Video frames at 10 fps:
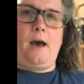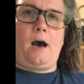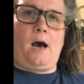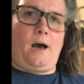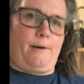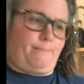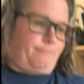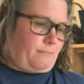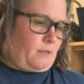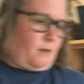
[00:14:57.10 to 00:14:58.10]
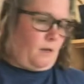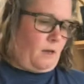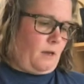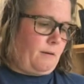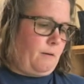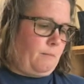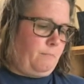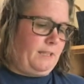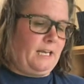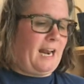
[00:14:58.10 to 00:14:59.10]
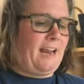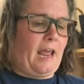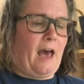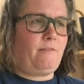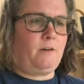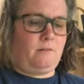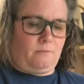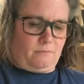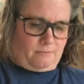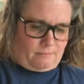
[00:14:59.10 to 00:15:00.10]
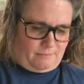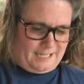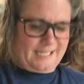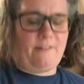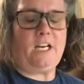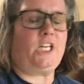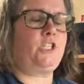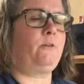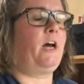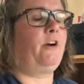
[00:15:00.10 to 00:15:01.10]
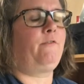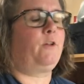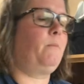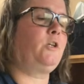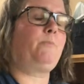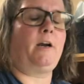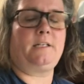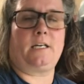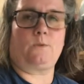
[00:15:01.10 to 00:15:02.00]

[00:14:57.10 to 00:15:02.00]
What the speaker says: But then I haven't The 7200 for the most part does